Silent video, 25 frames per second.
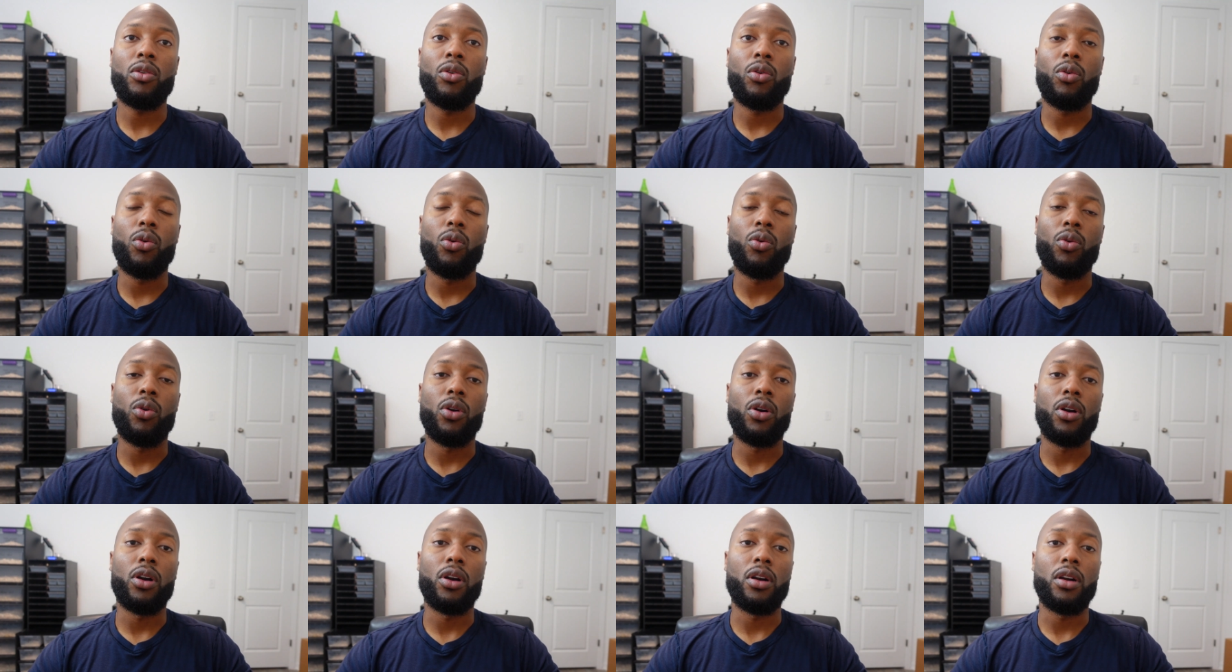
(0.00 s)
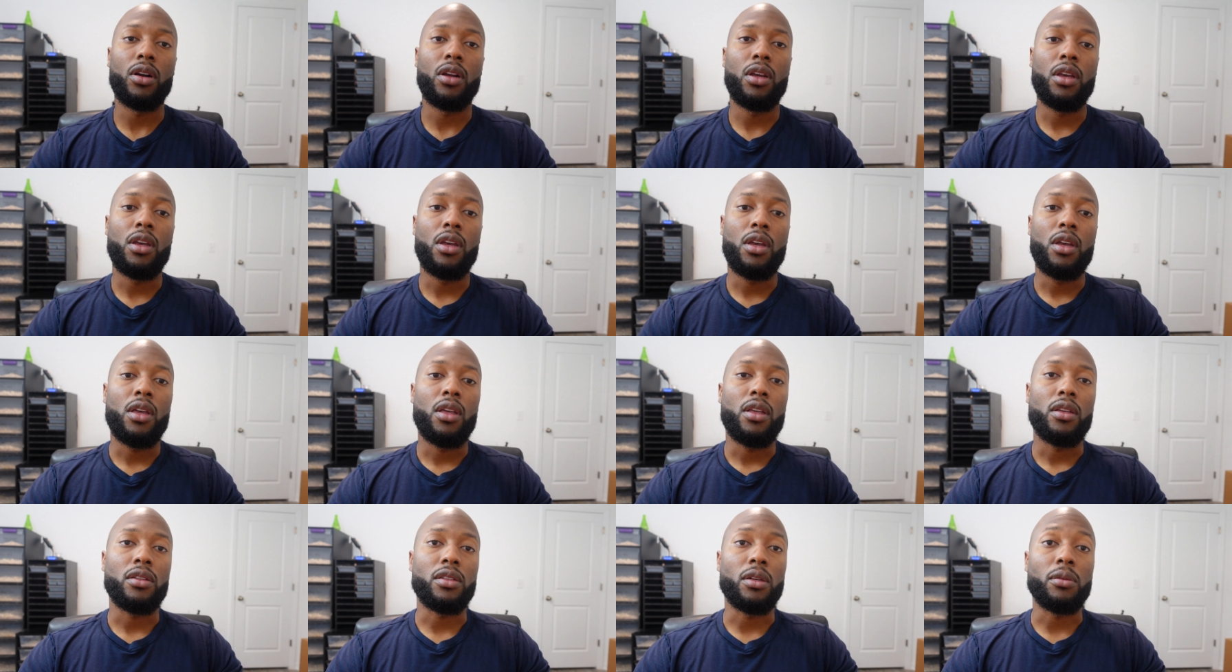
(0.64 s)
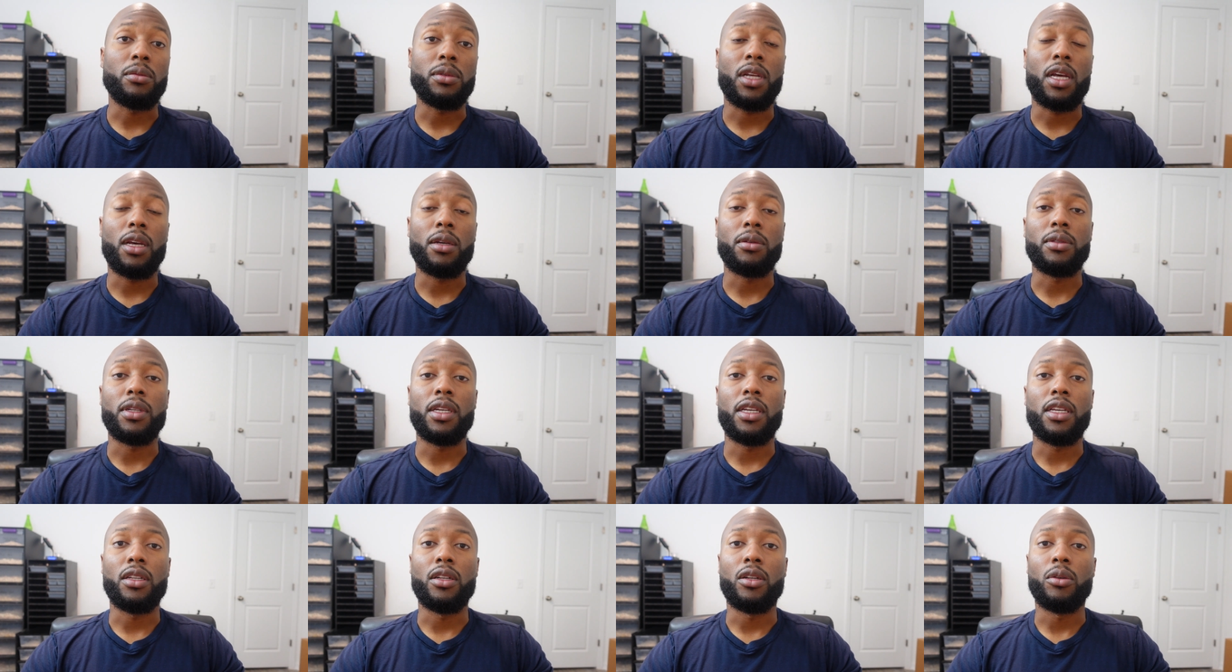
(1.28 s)
or sometimes
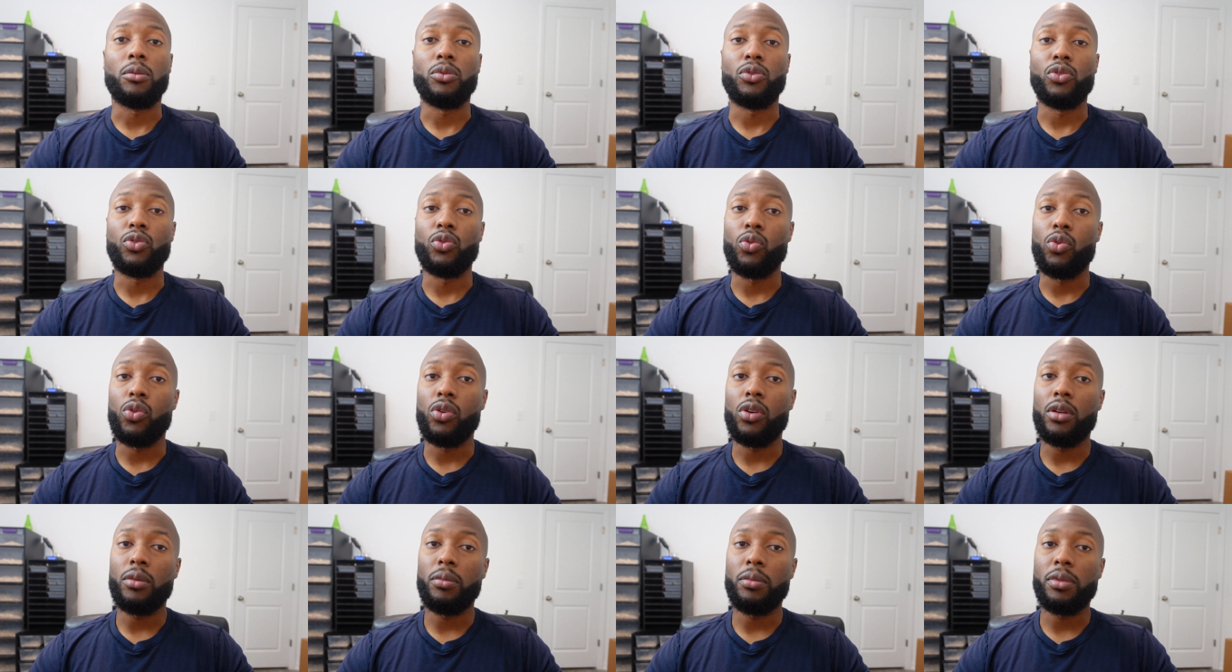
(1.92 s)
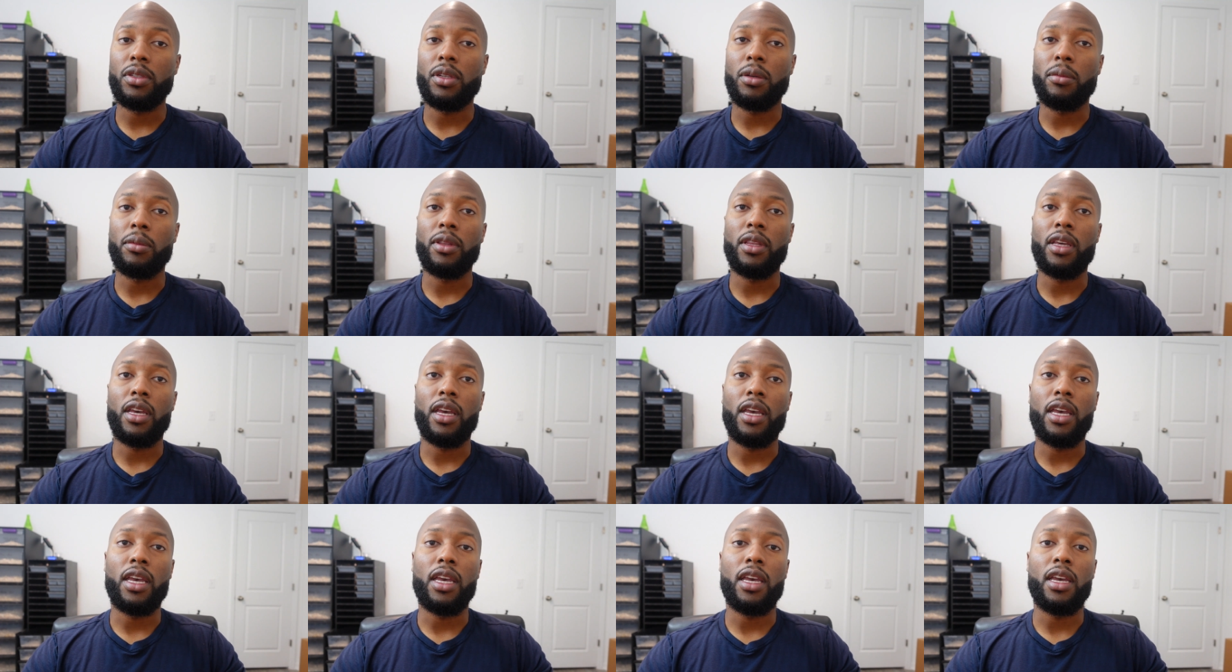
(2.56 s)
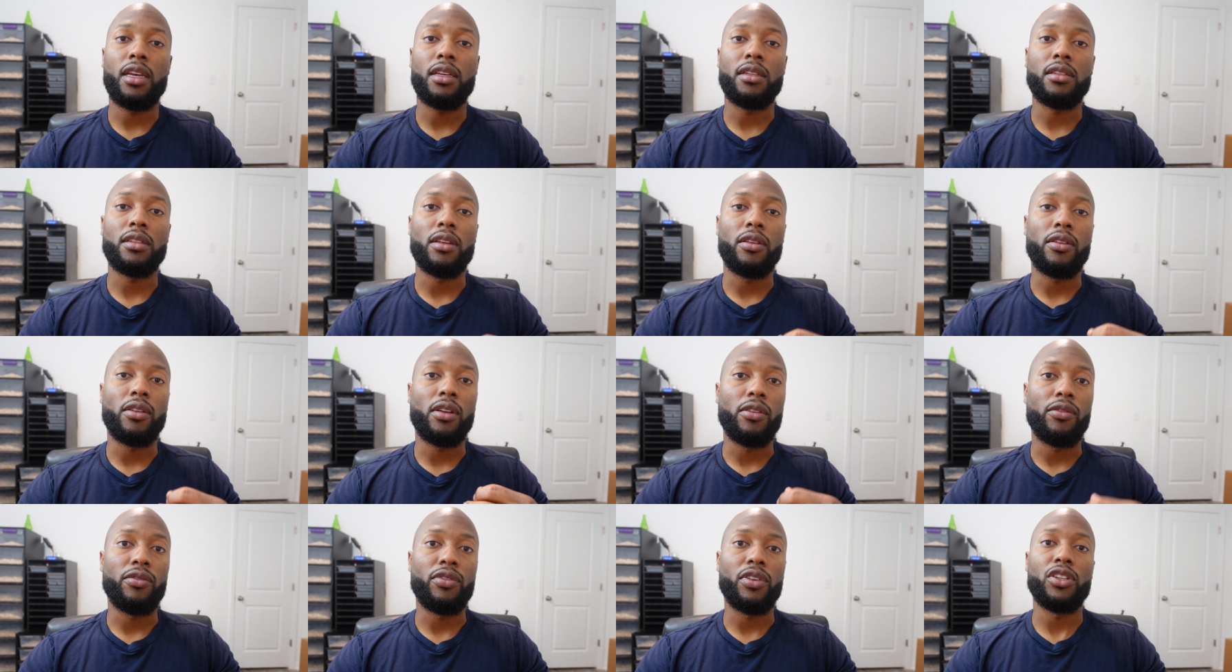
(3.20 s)
they can absorb some of the eggs
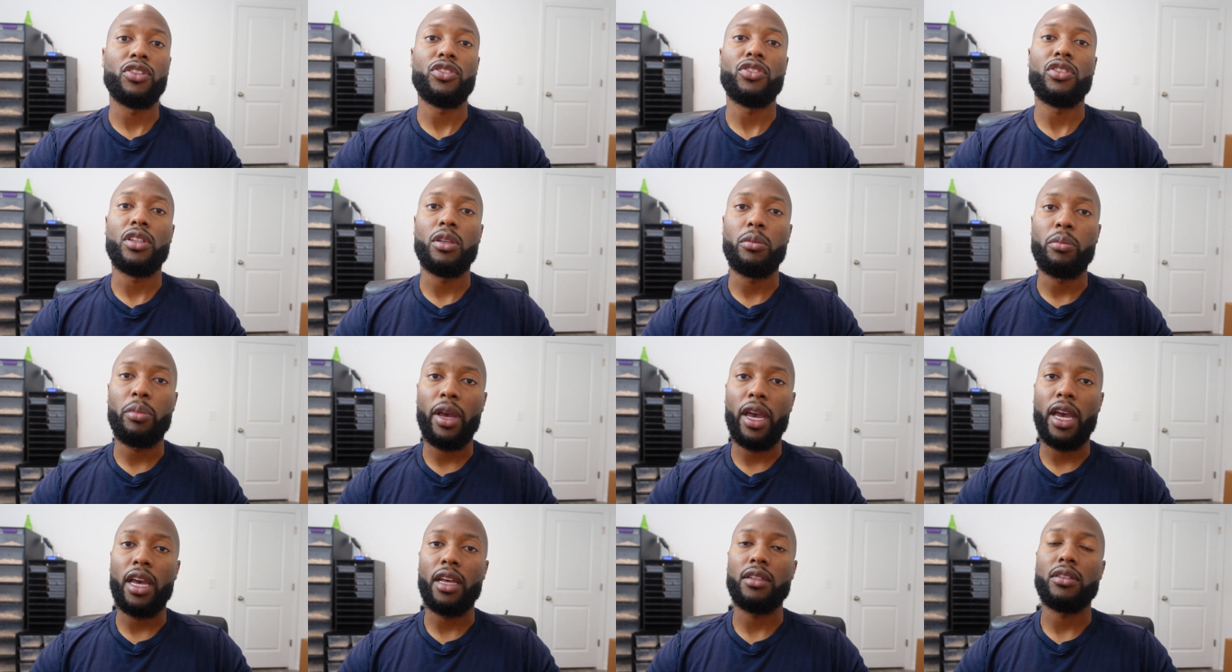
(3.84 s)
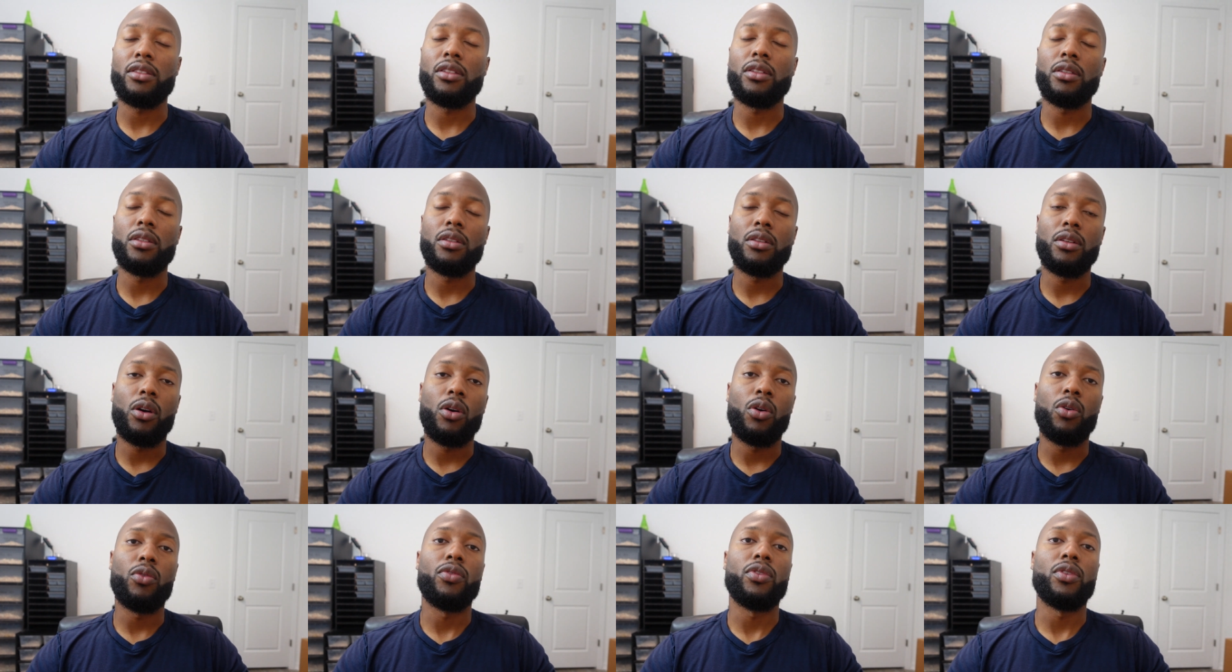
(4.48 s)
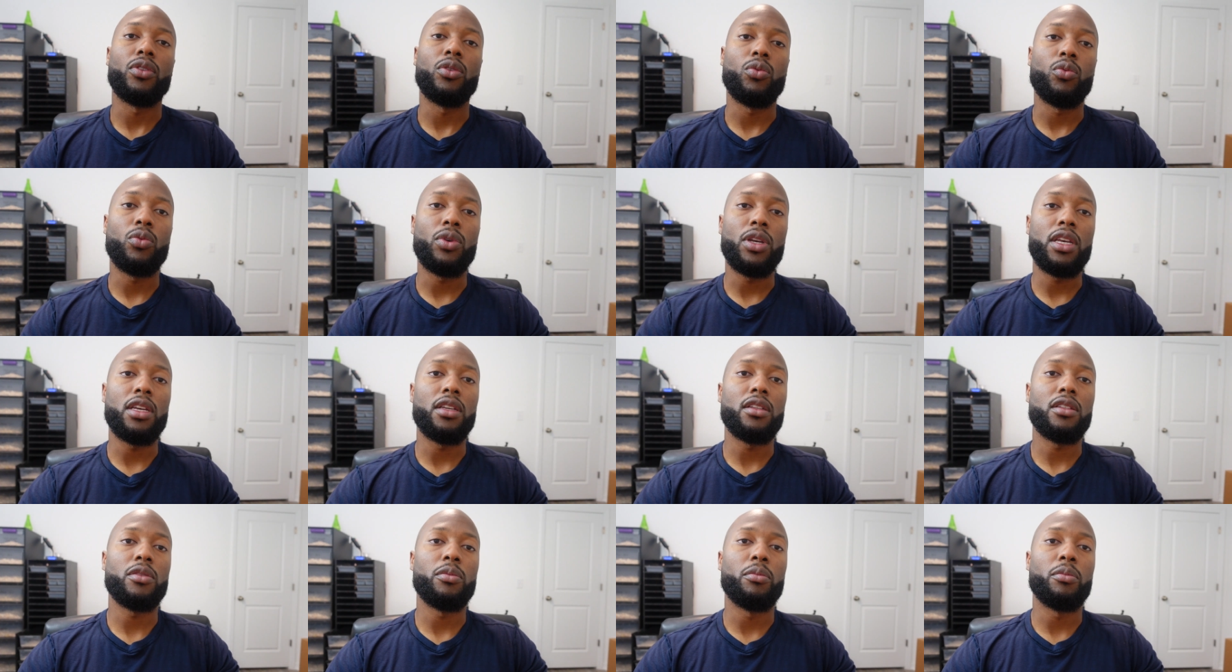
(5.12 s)
and eventually pass it over the weeks.